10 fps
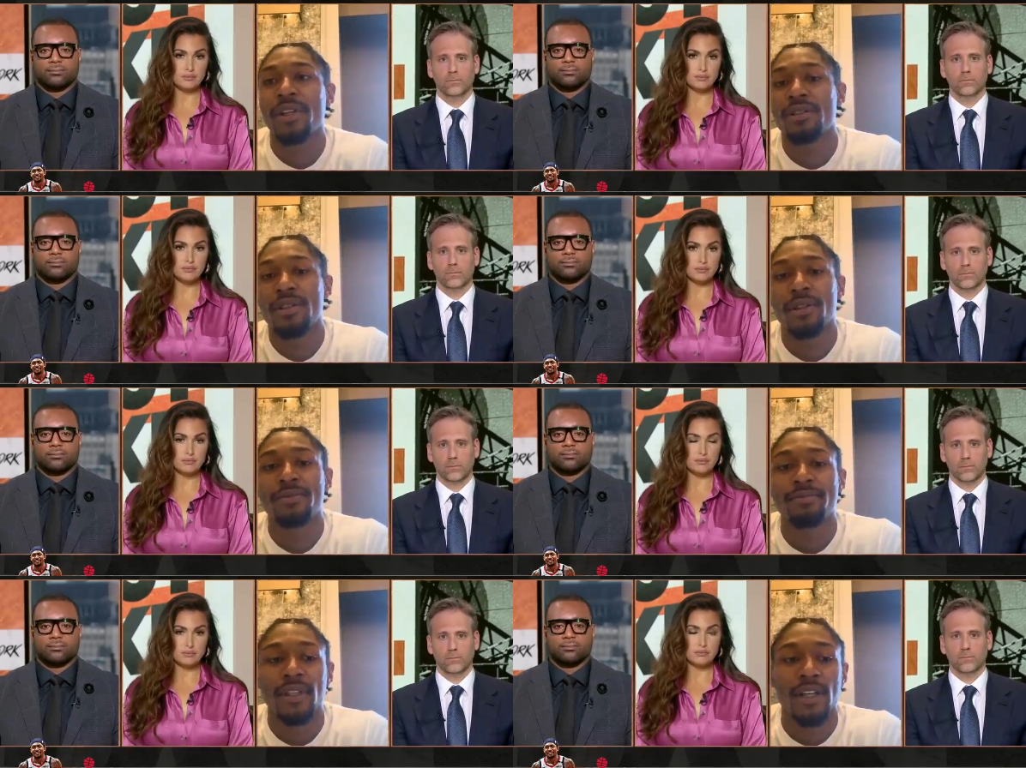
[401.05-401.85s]
Speaker 1: to win.
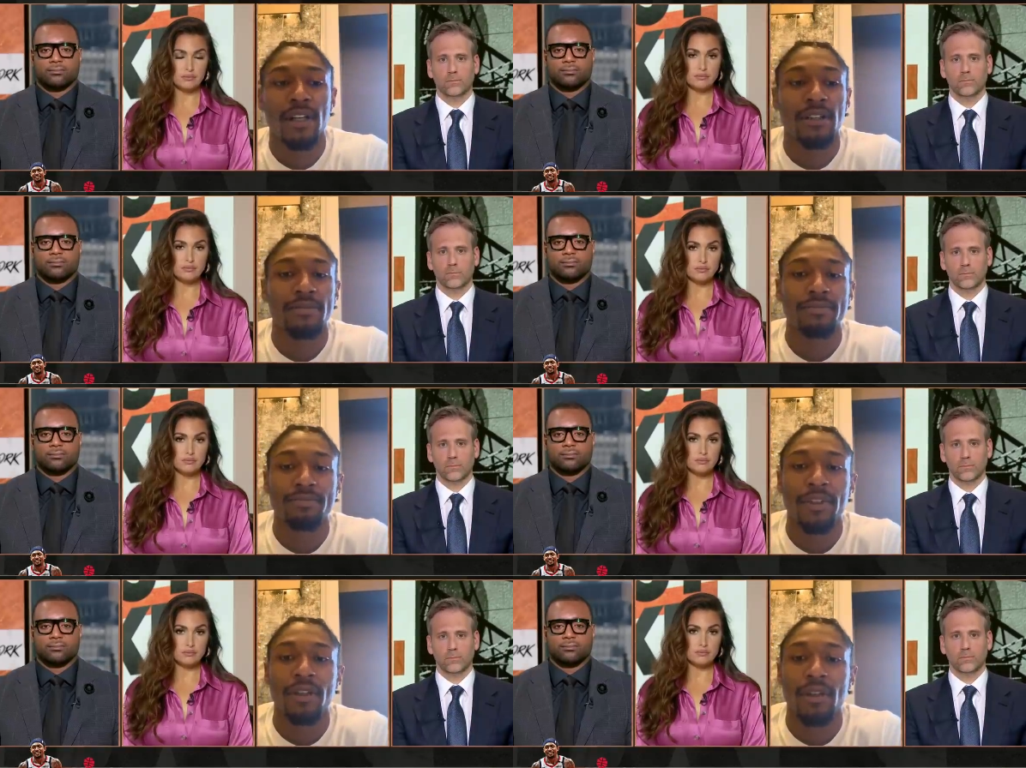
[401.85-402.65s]
So
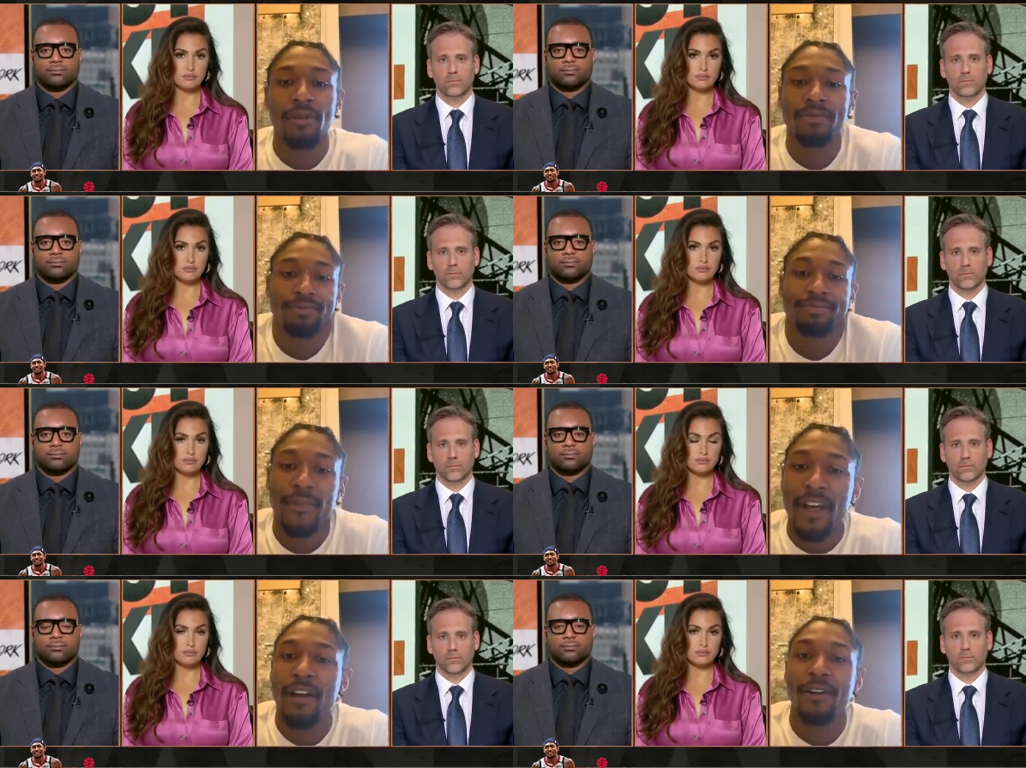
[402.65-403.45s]
um, you know,
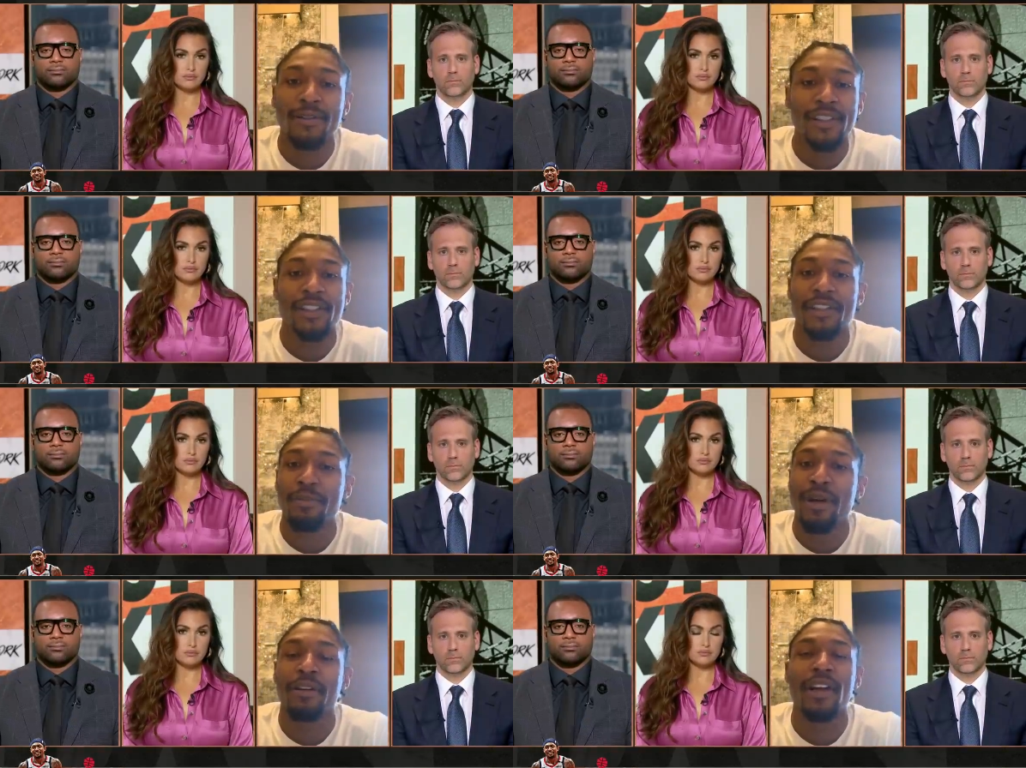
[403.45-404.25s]
now
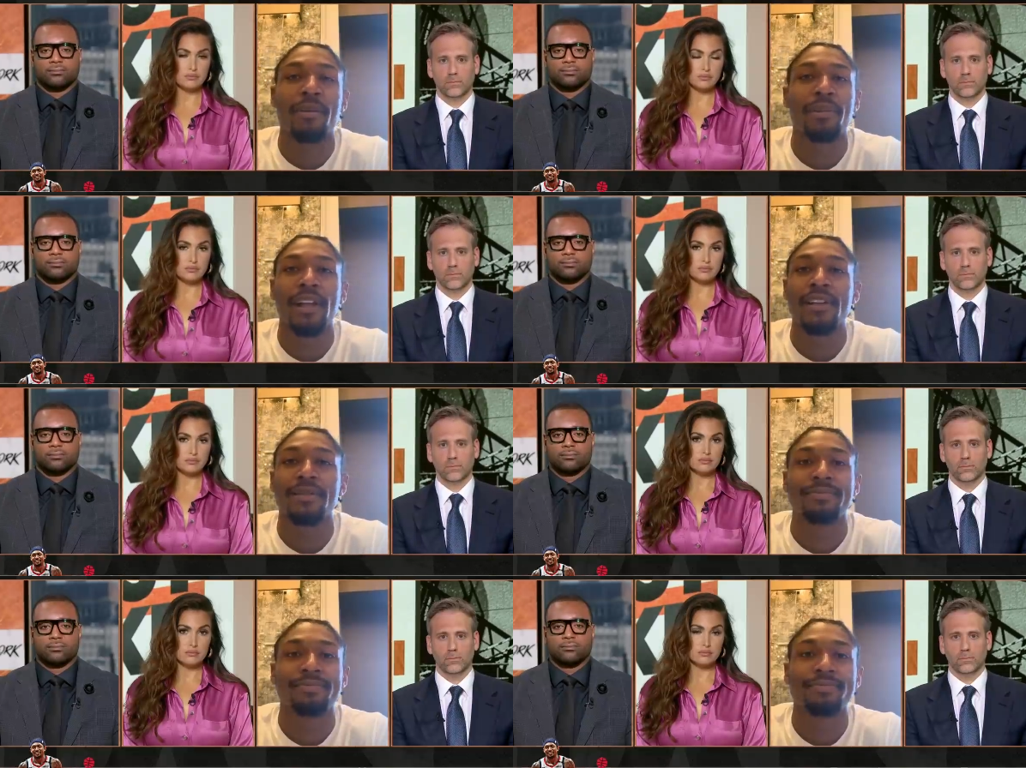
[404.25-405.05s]
it's just a matter of
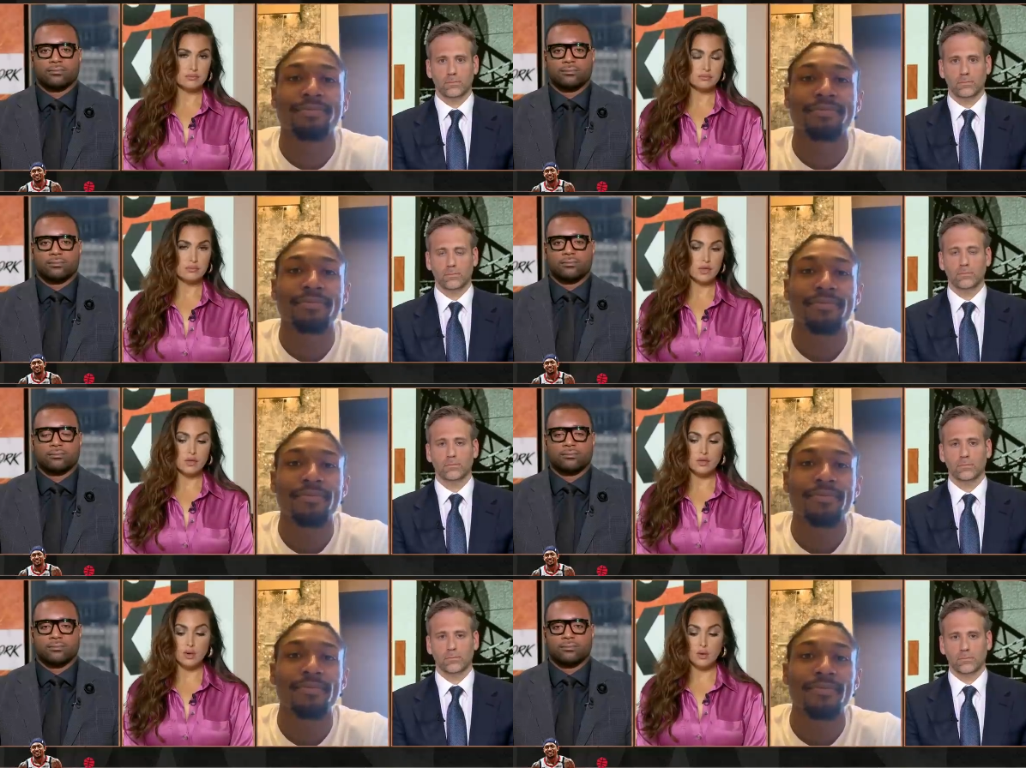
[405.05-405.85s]
capitalizing.
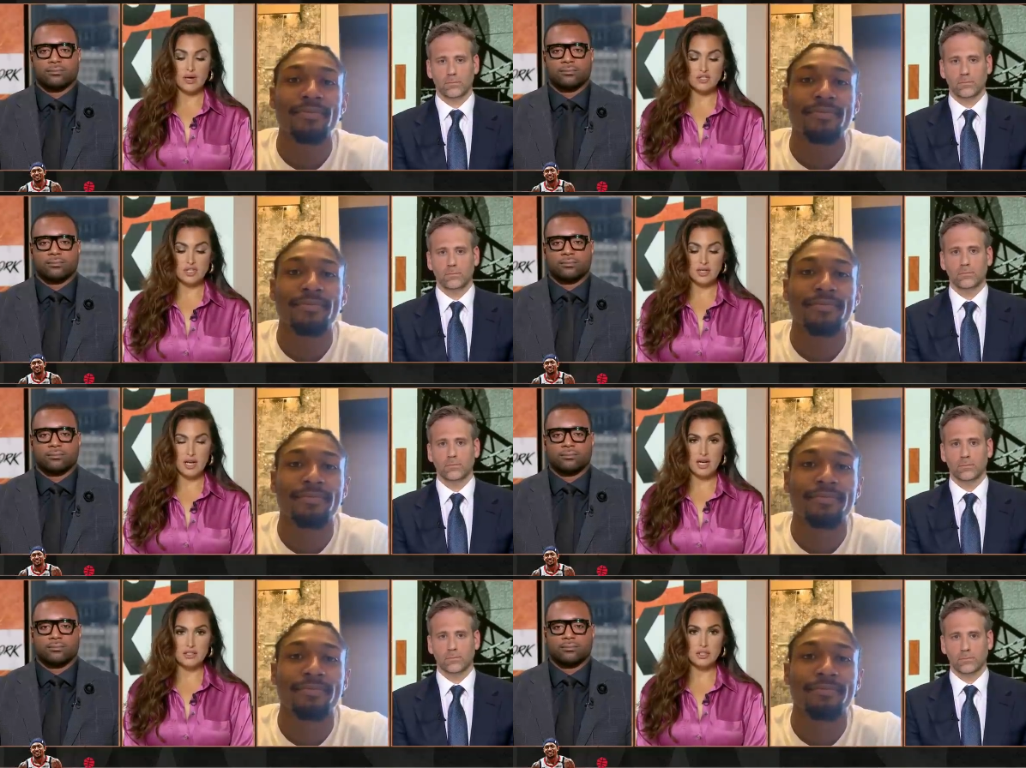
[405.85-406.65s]
Speaker 2: No
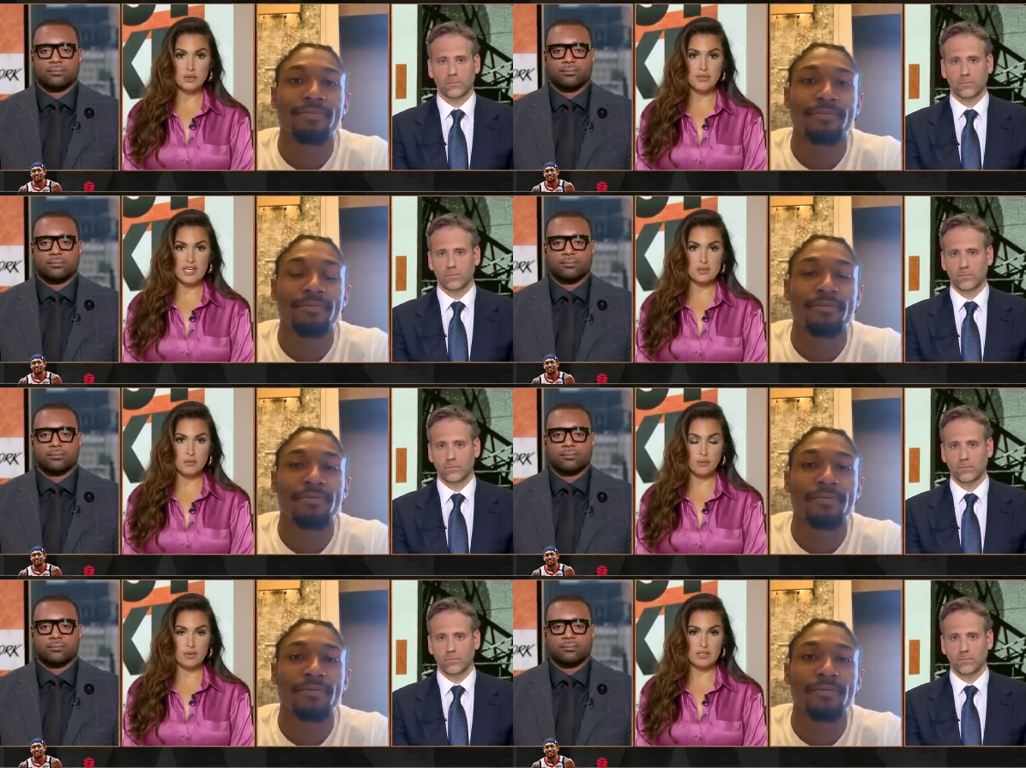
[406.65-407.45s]
question. Uh, two
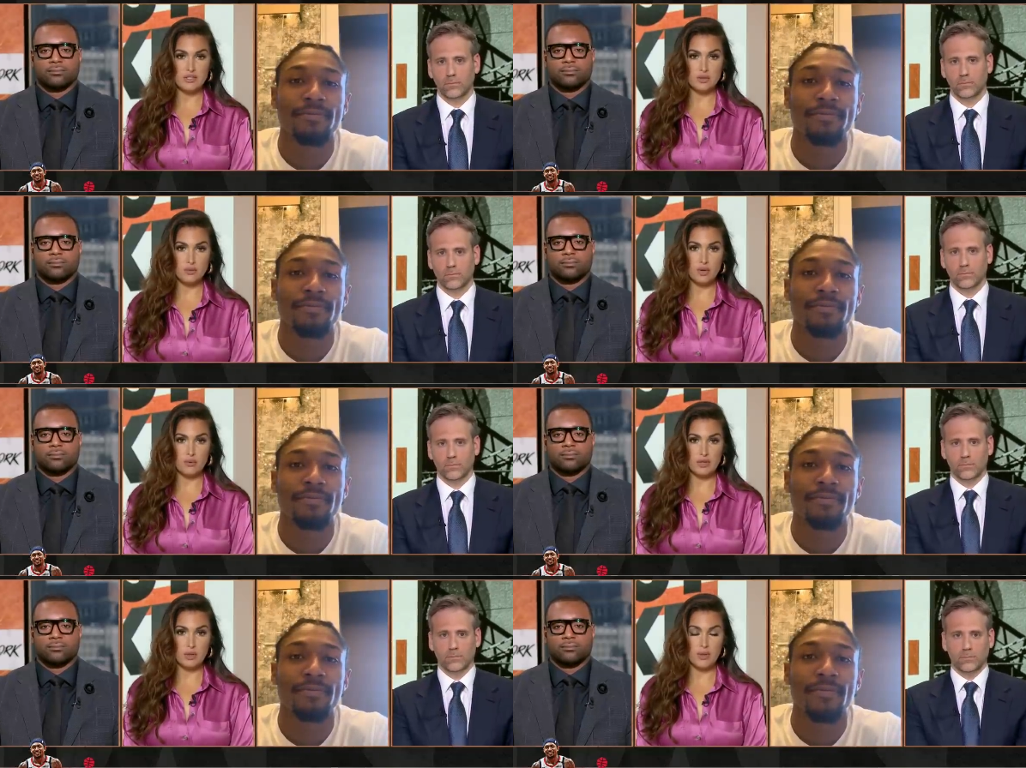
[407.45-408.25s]
things before we let you
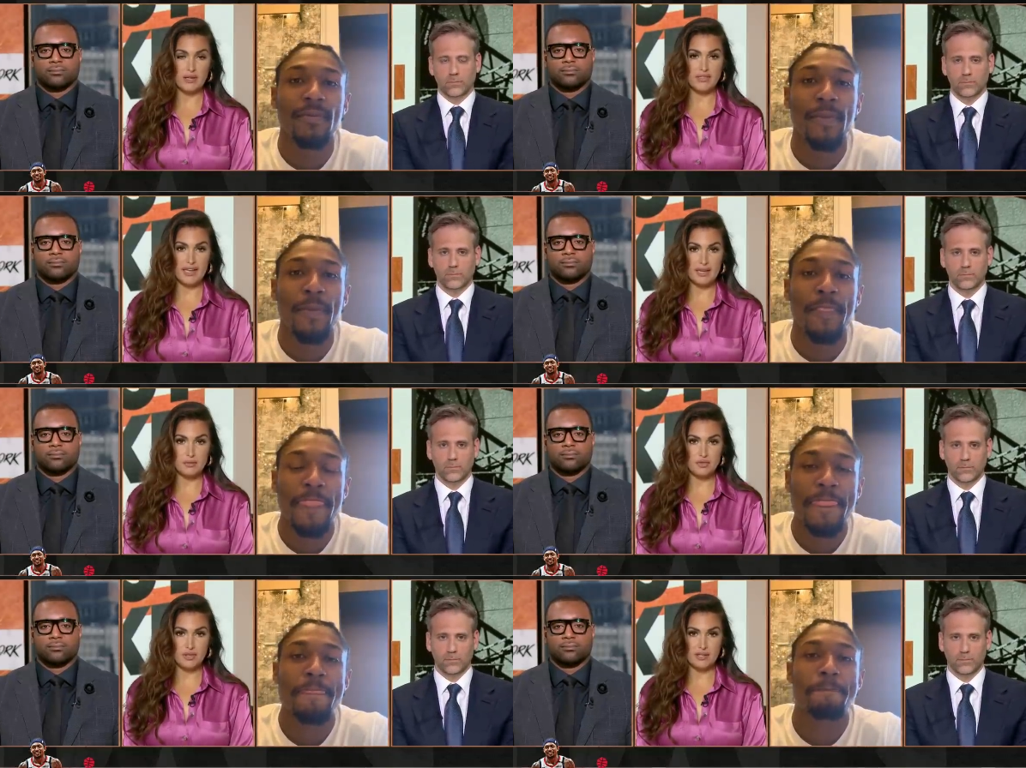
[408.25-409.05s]
roll, real quick. The
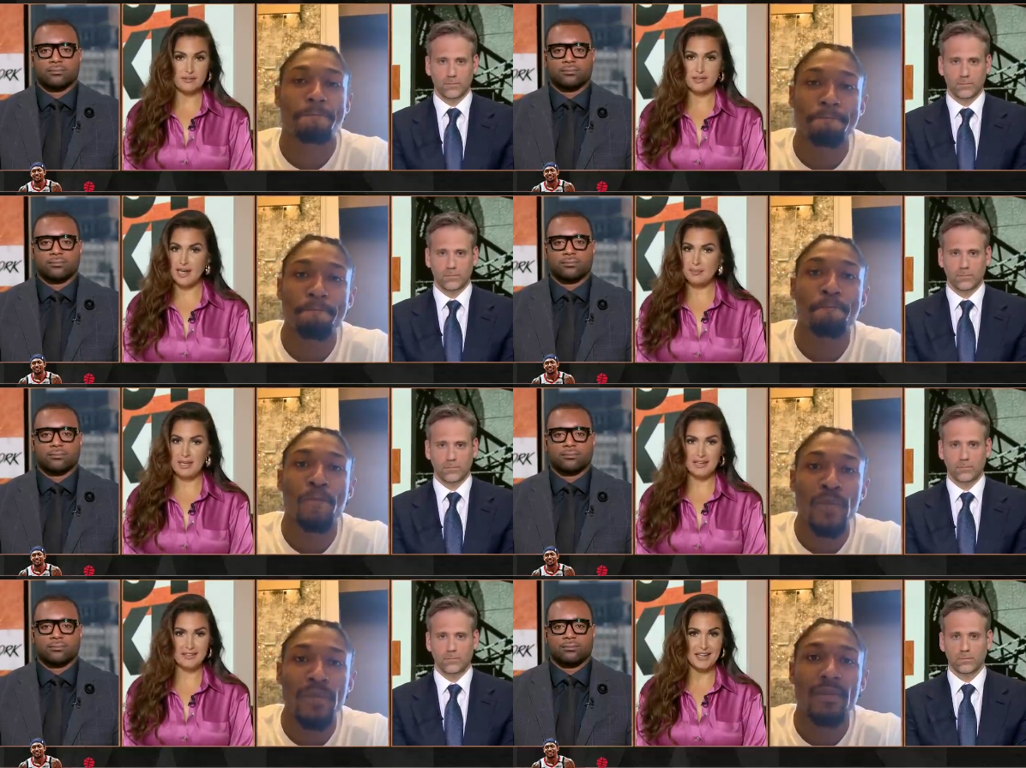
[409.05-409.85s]
hamstring,
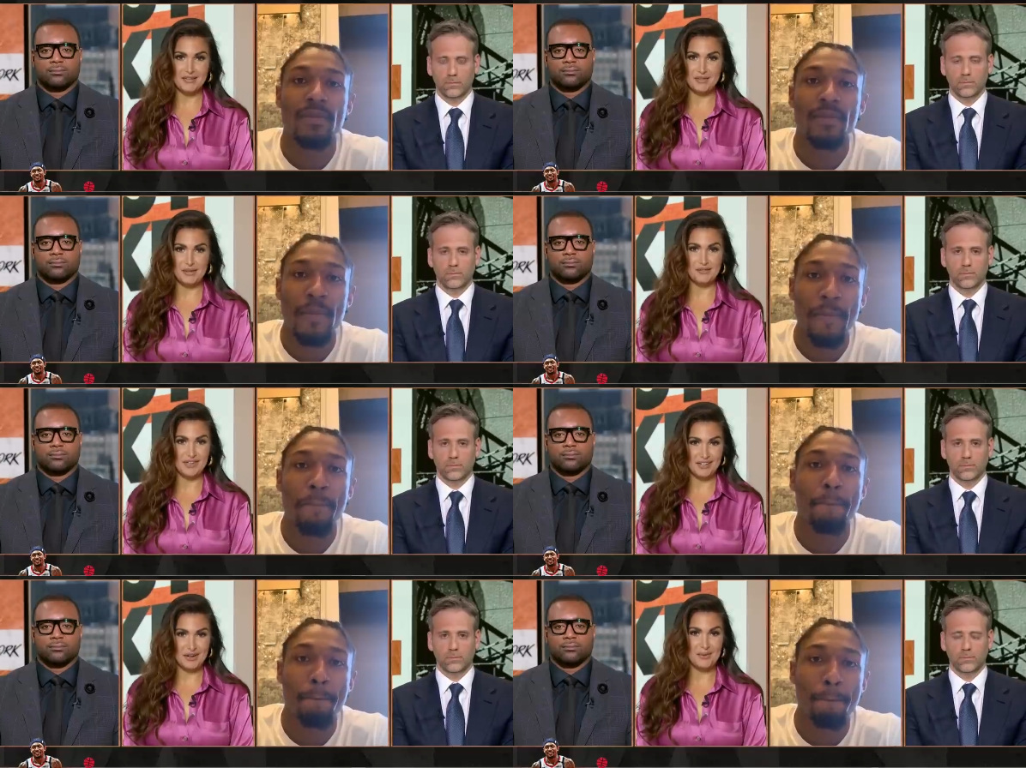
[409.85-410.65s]
not making light of it
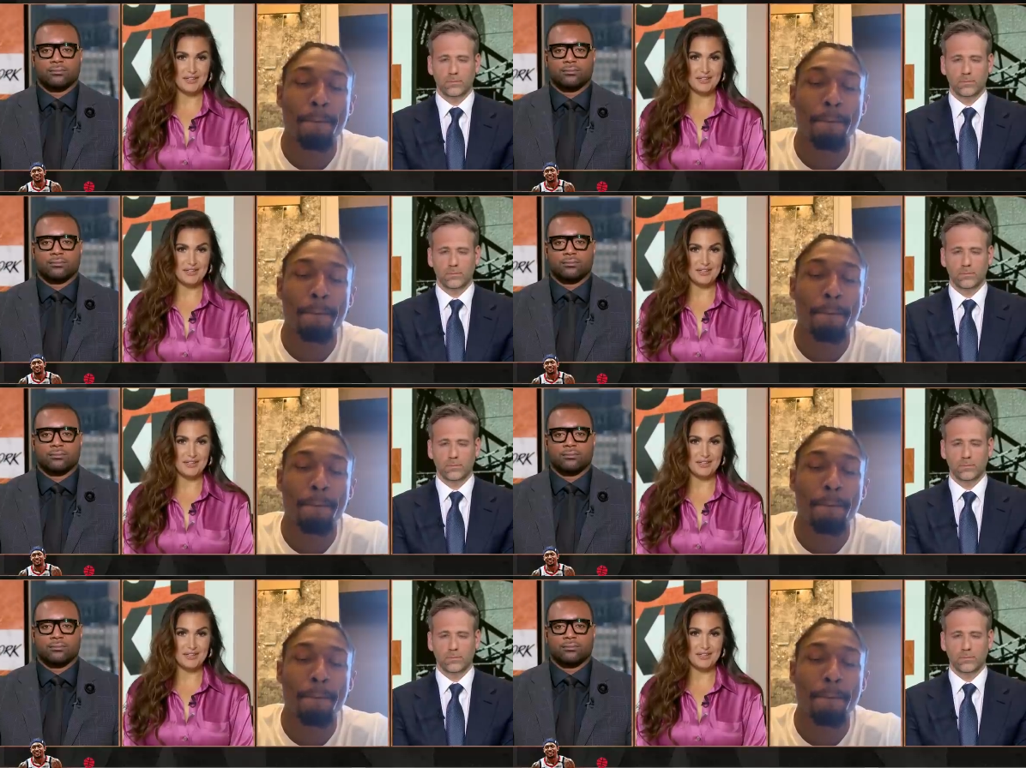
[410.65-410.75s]
over here.